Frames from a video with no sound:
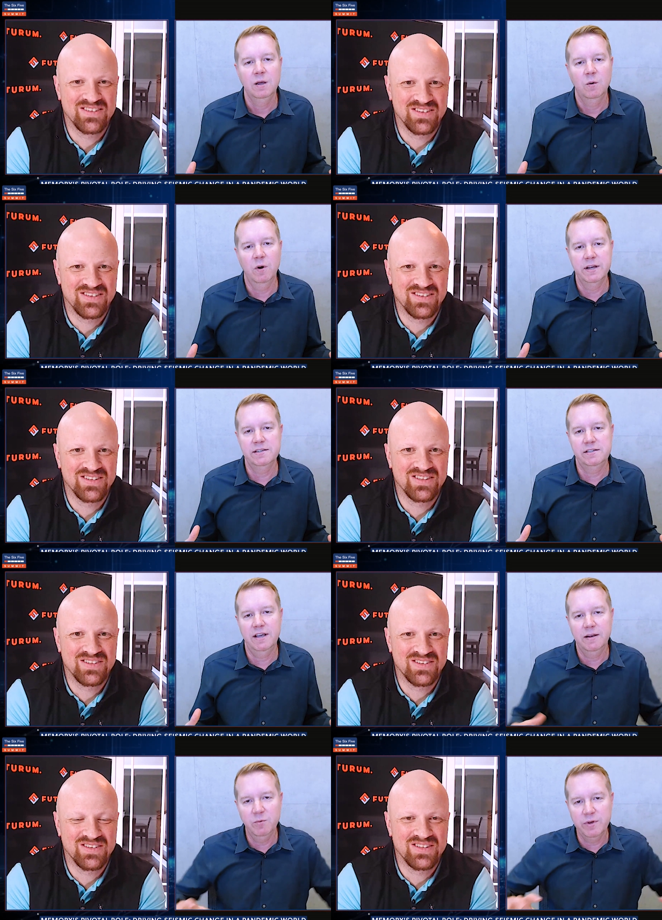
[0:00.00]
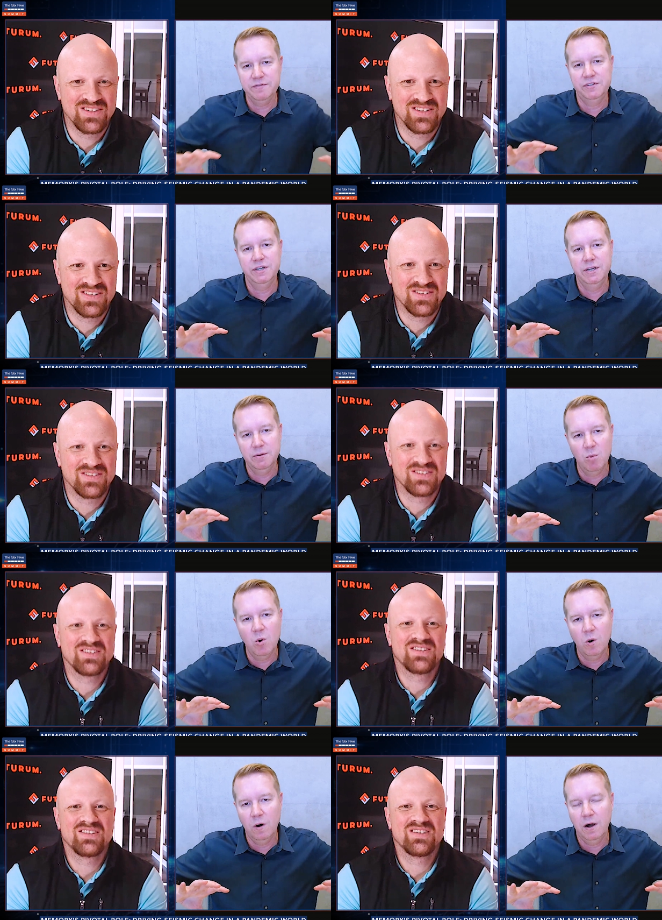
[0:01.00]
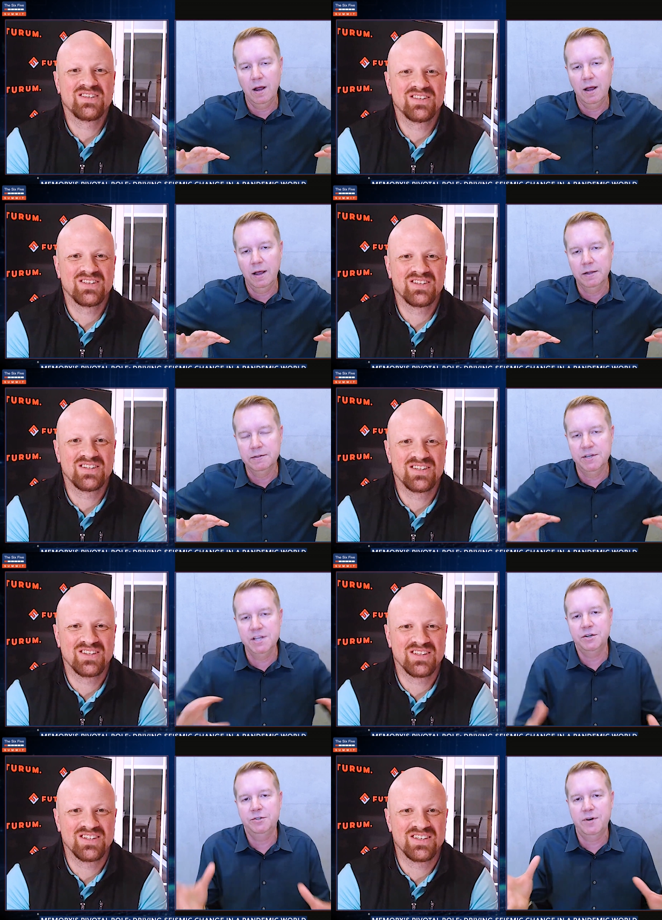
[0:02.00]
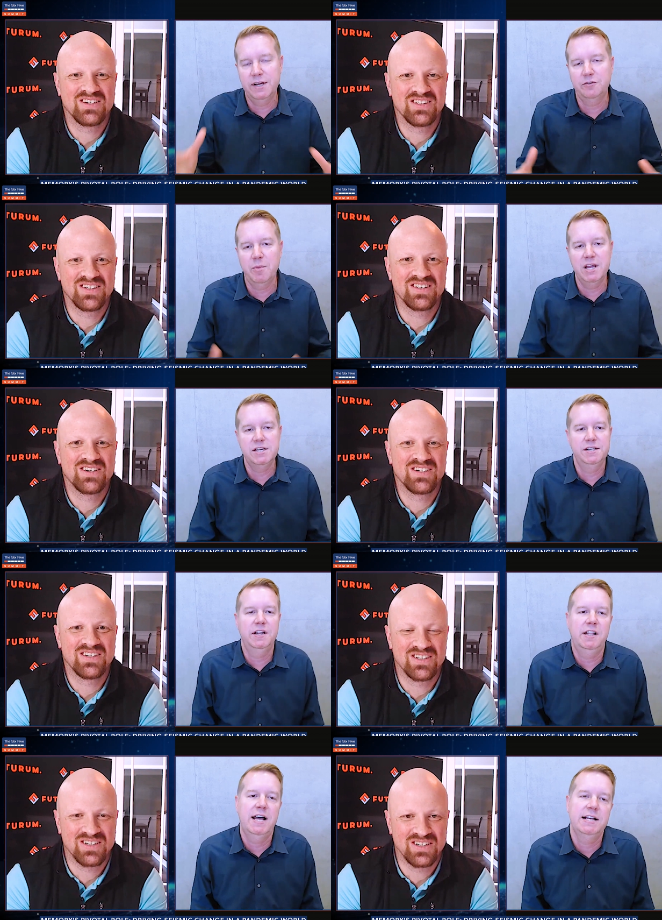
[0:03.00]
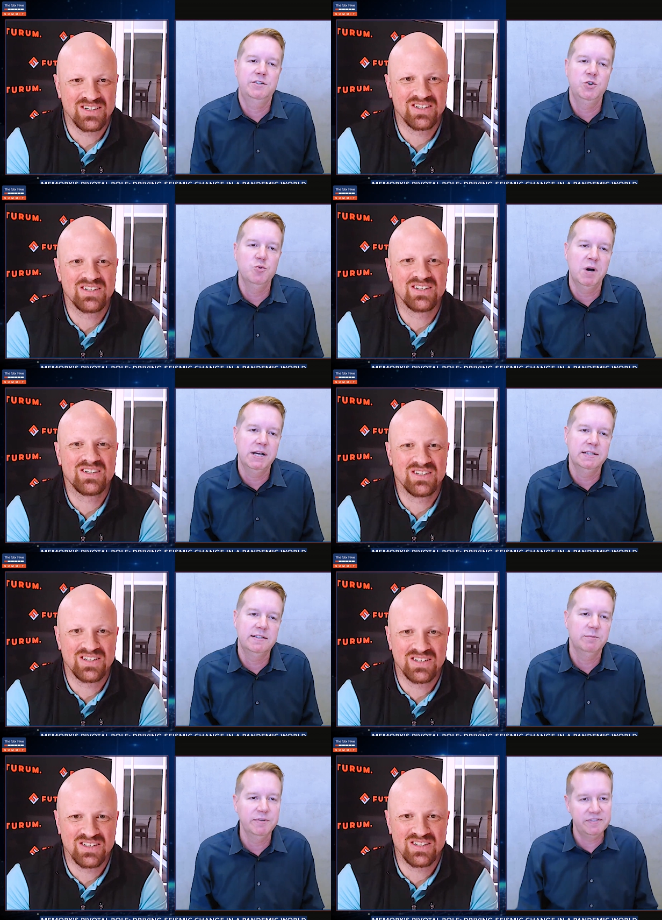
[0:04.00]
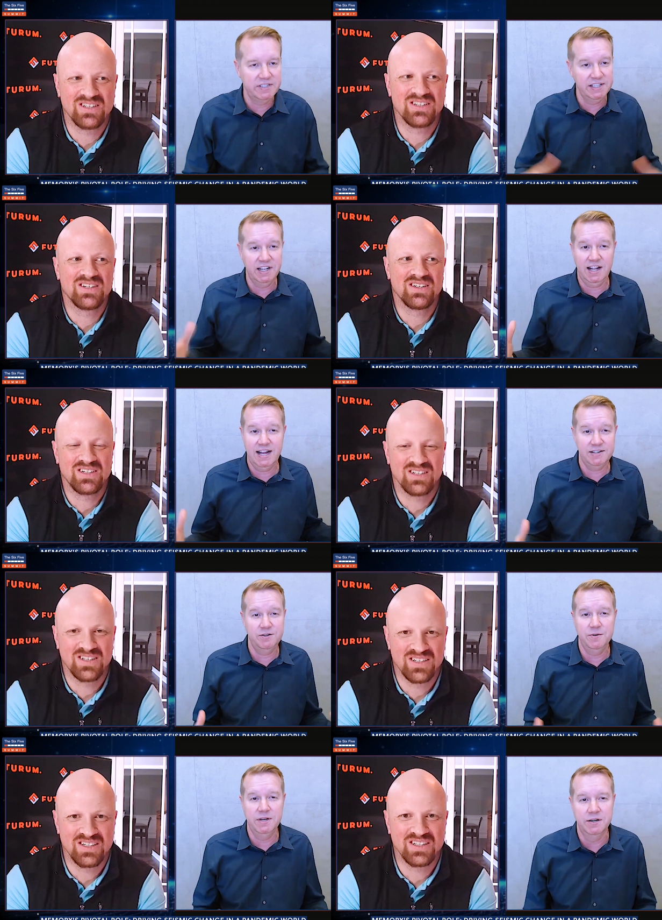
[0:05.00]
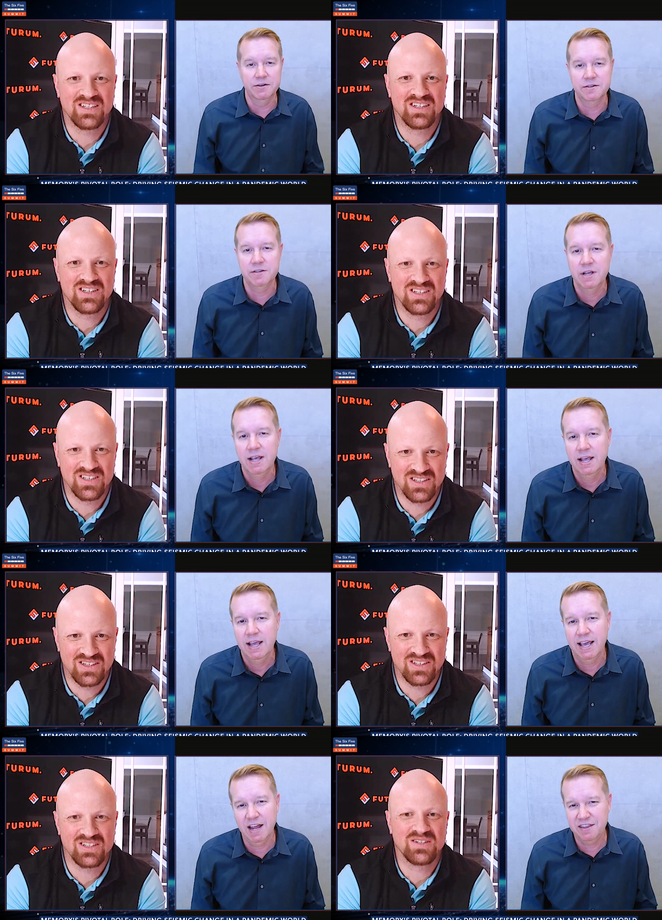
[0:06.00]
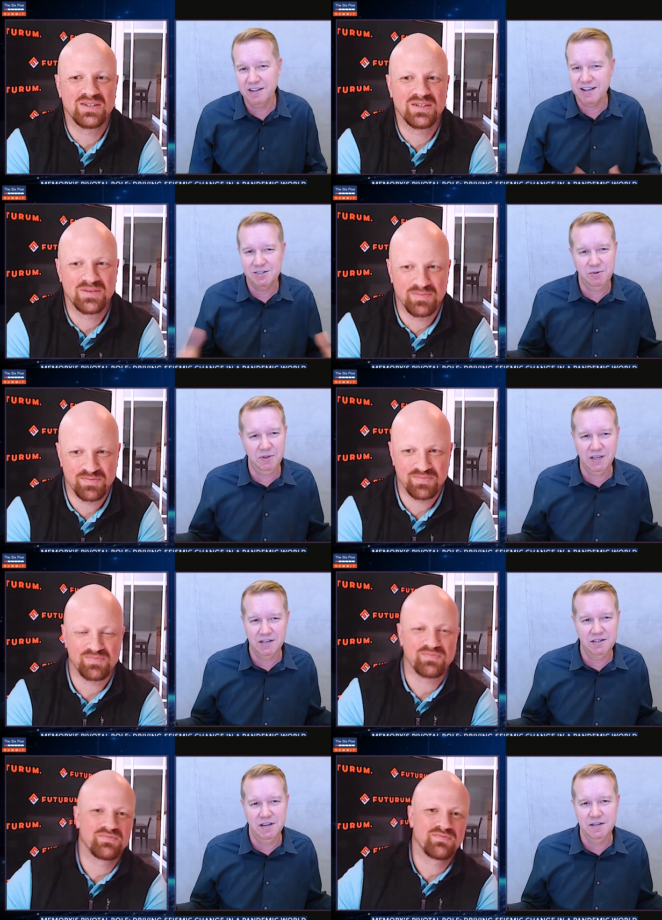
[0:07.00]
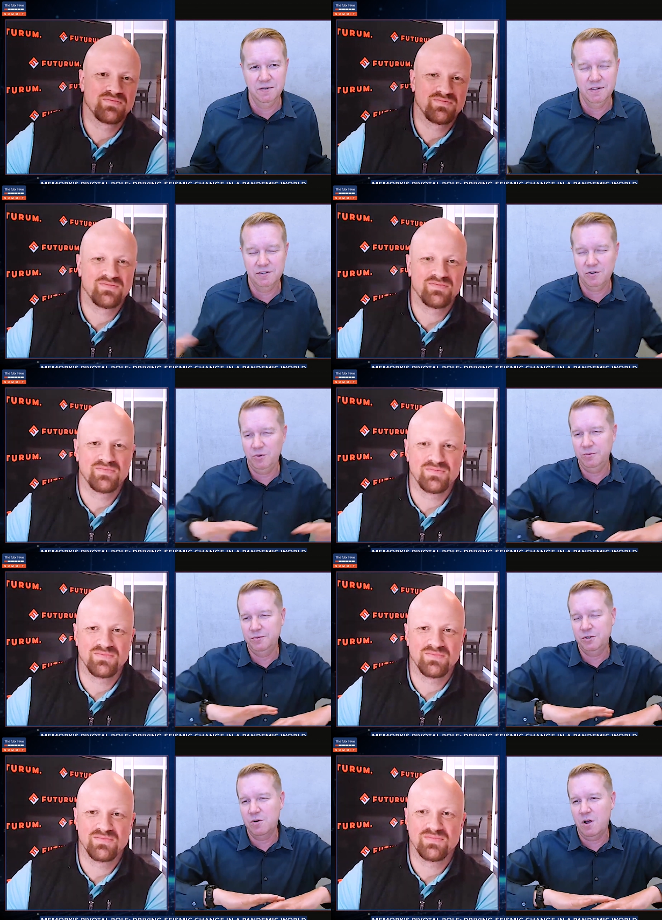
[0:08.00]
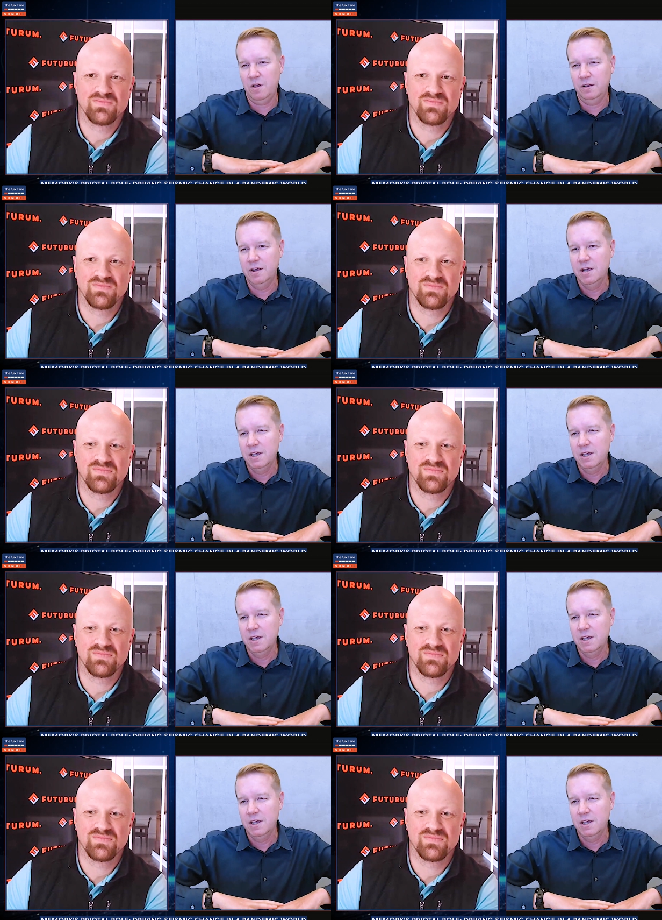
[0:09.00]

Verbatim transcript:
Speaker 1: where he said, "We've seen more uh, digital transformation in the last two months than we've seen in the last two years," and I think that's really continued. This whole so-called